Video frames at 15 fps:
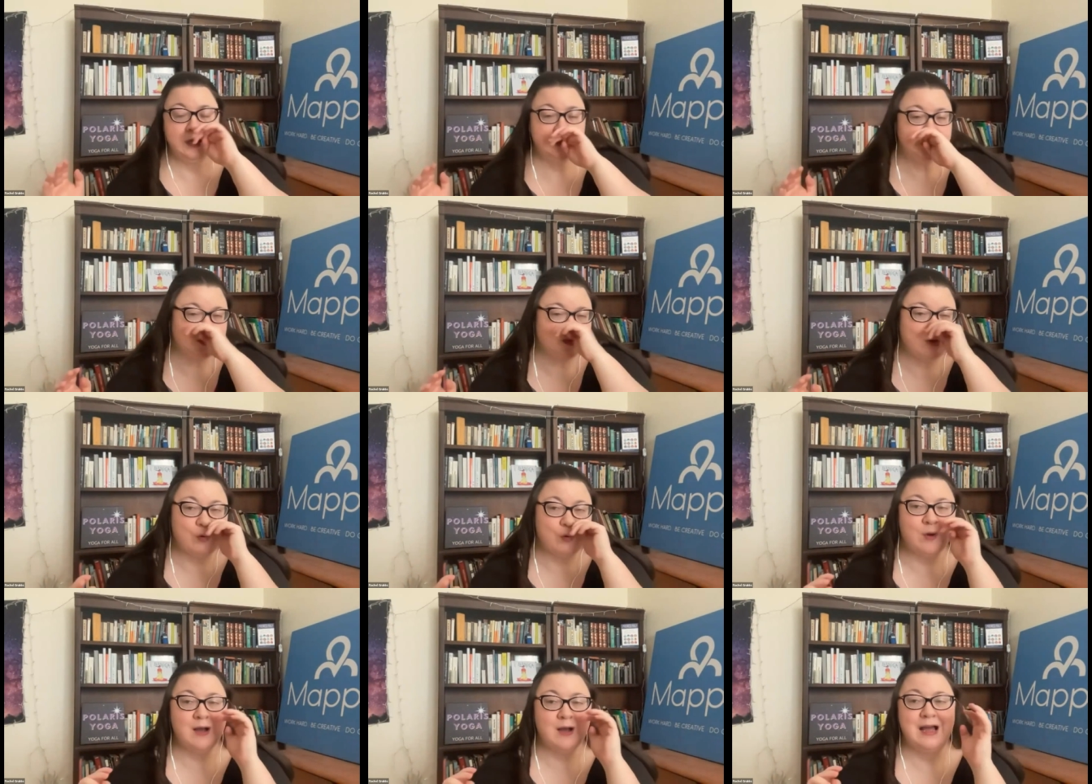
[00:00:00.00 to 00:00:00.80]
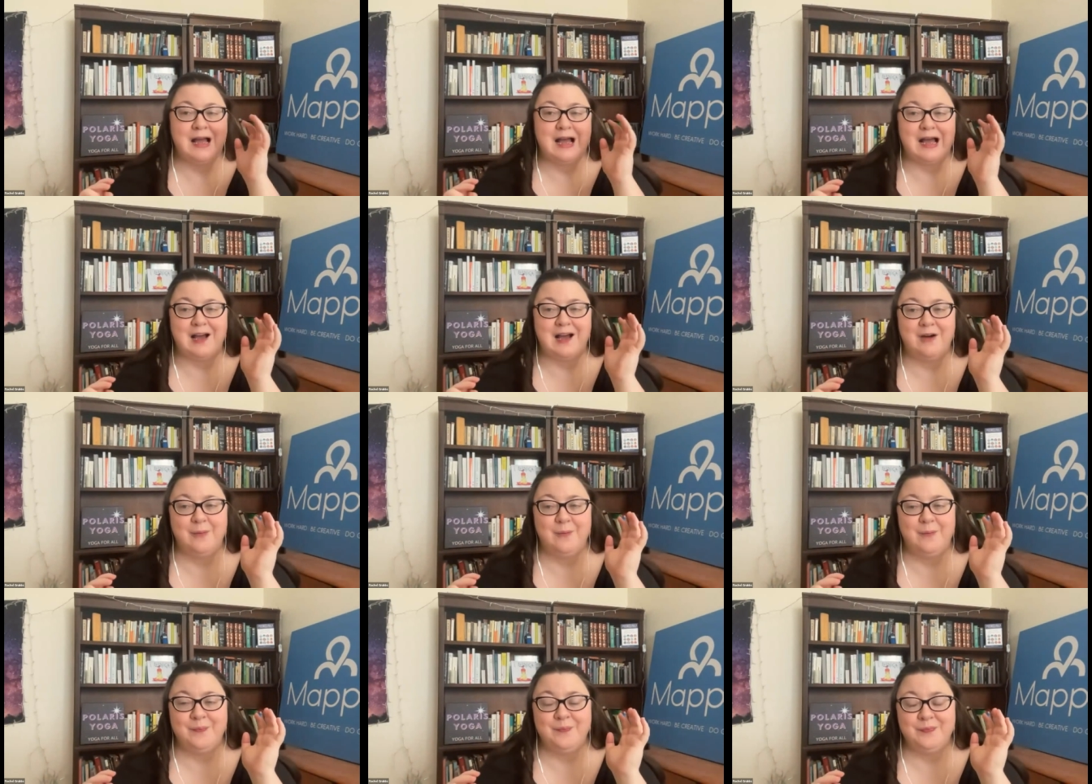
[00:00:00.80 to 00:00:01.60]
So
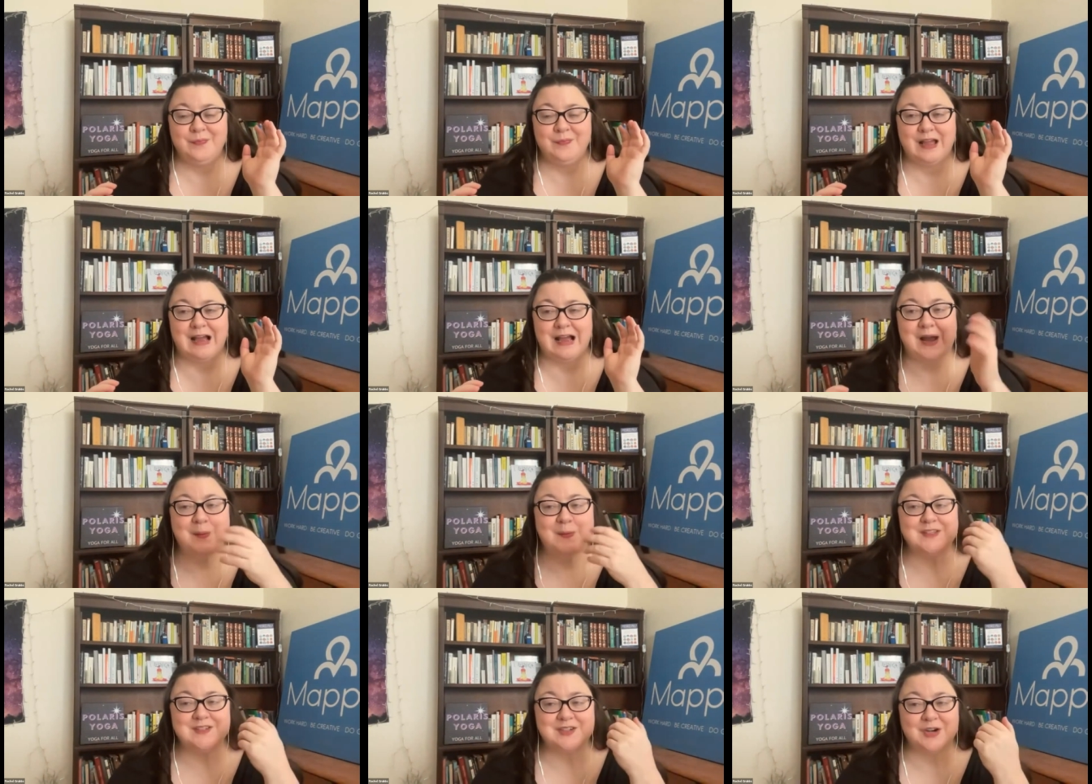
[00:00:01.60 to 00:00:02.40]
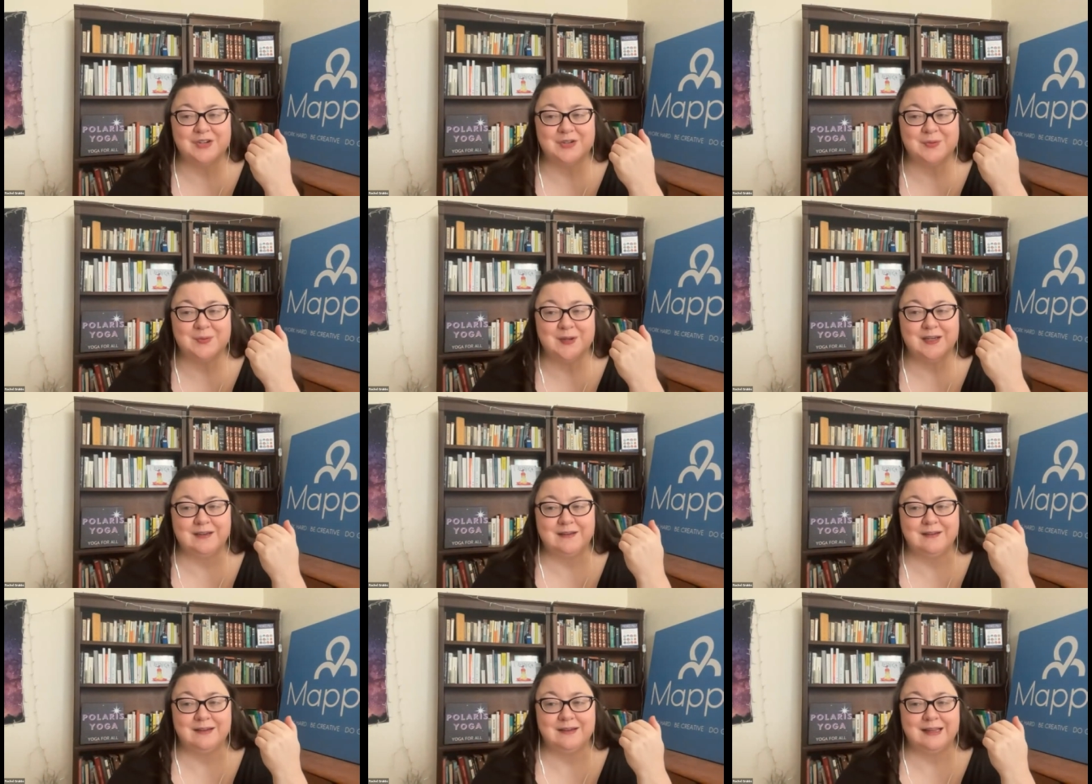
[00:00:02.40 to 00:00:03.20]
um, I would start
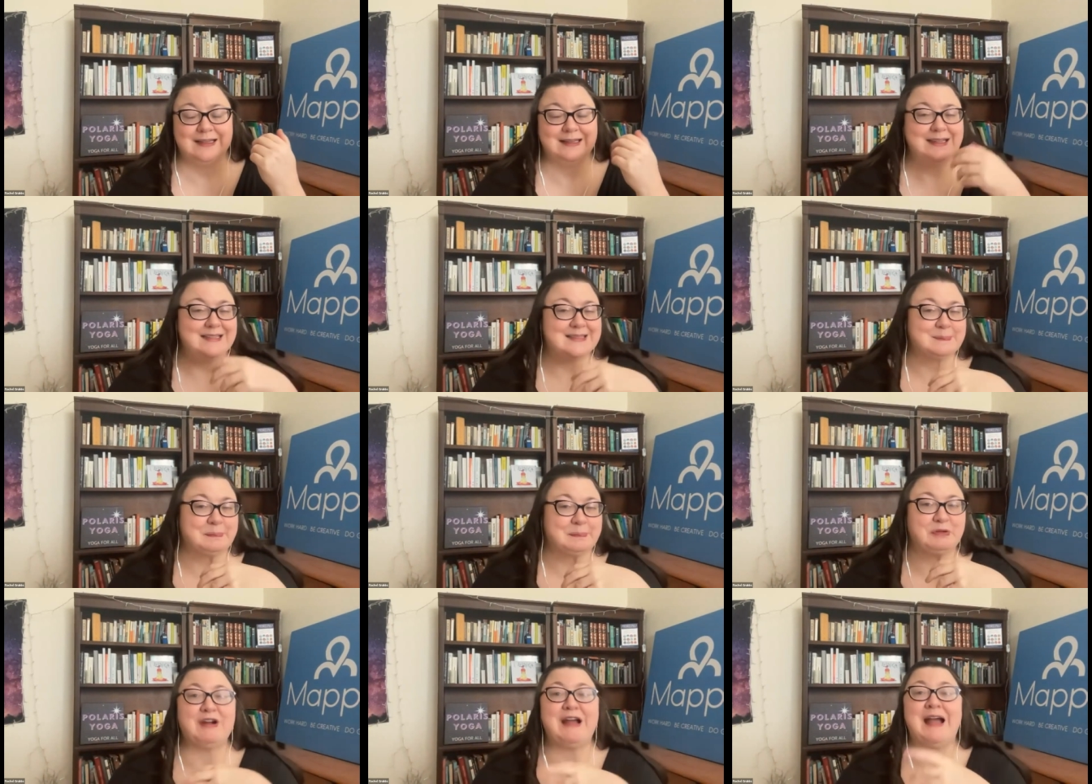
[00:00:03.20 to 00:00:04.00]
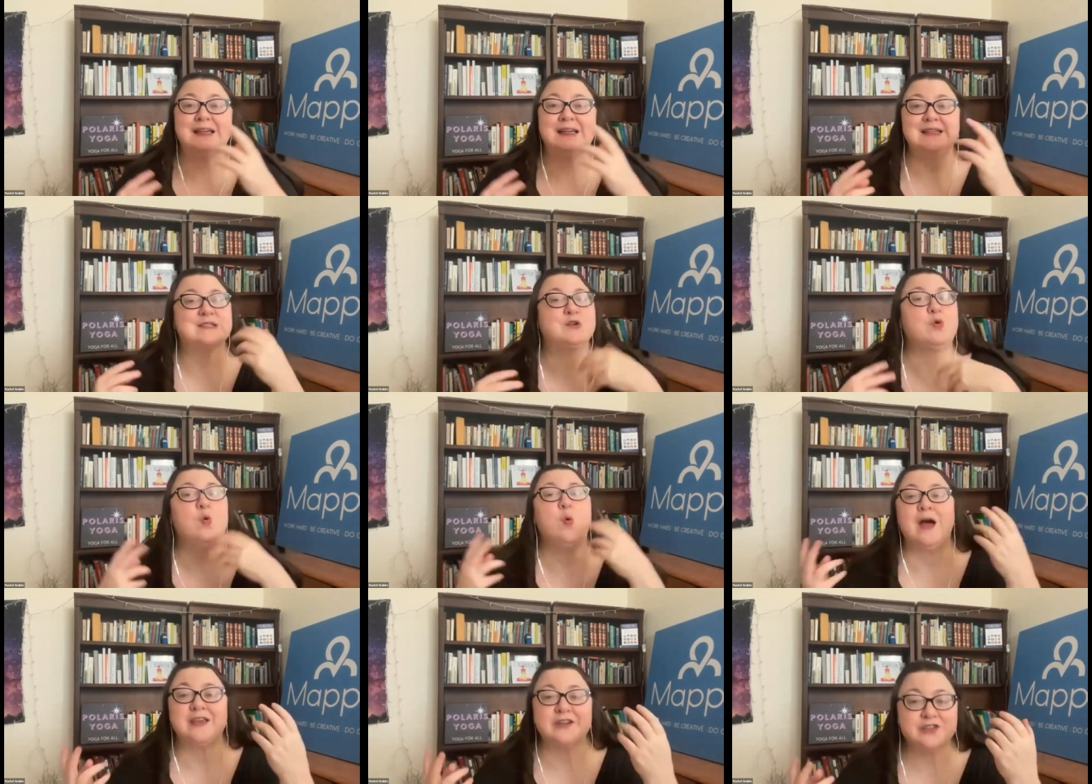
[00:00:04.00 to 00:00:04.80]
doing at least practice
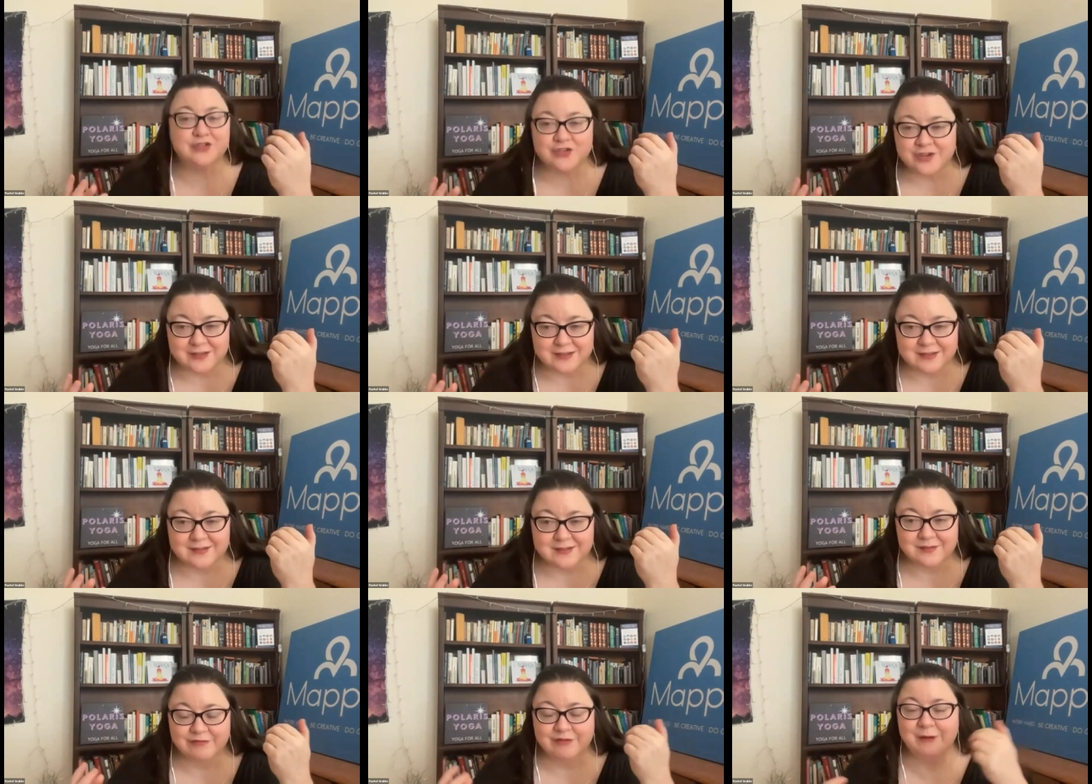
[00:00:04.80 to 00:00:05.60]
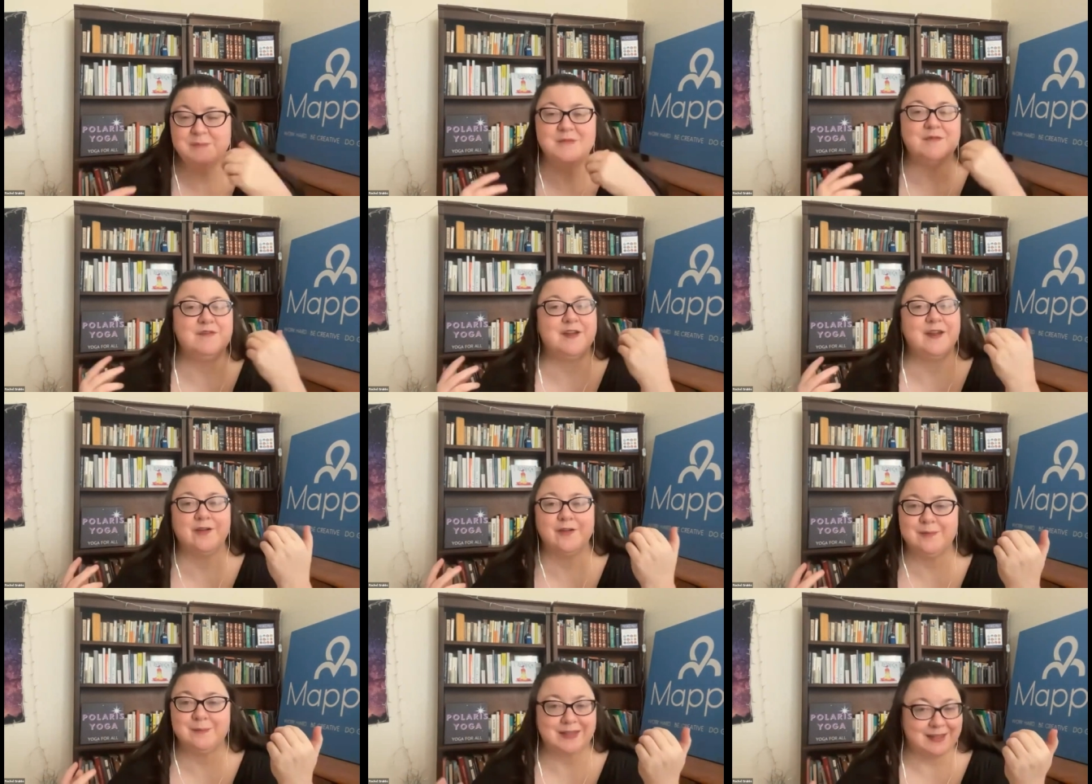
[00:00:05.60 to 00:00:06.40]
questions from the
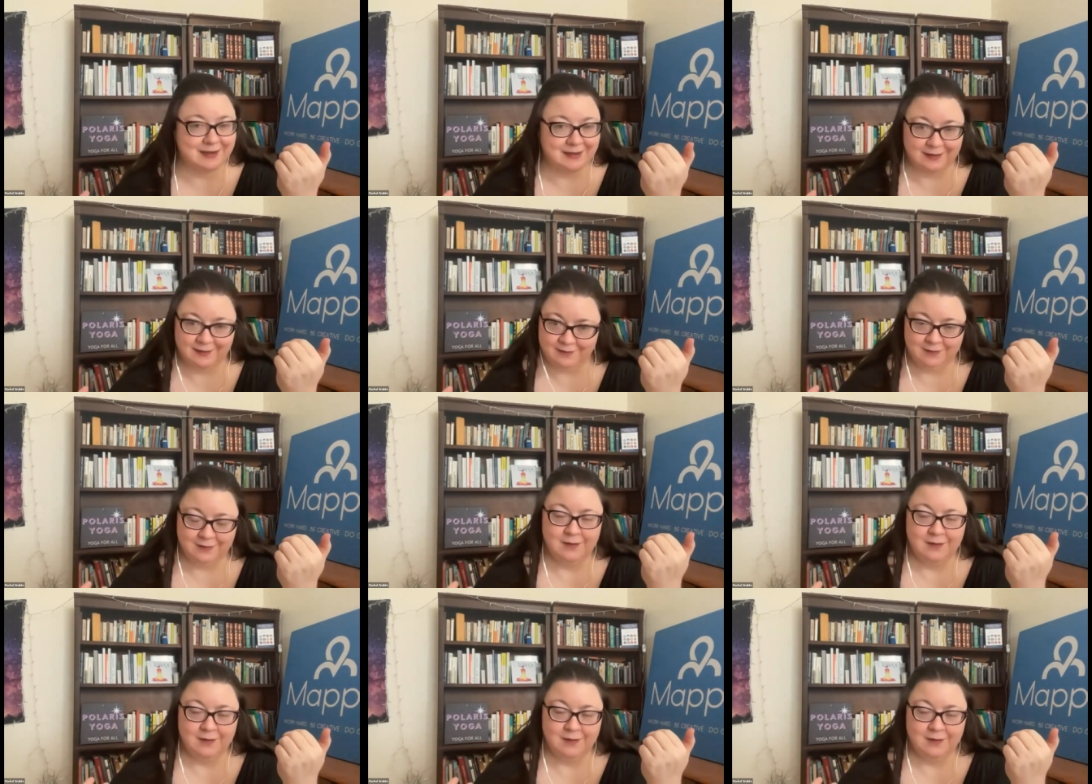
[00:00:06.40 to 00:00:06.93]
very beginning.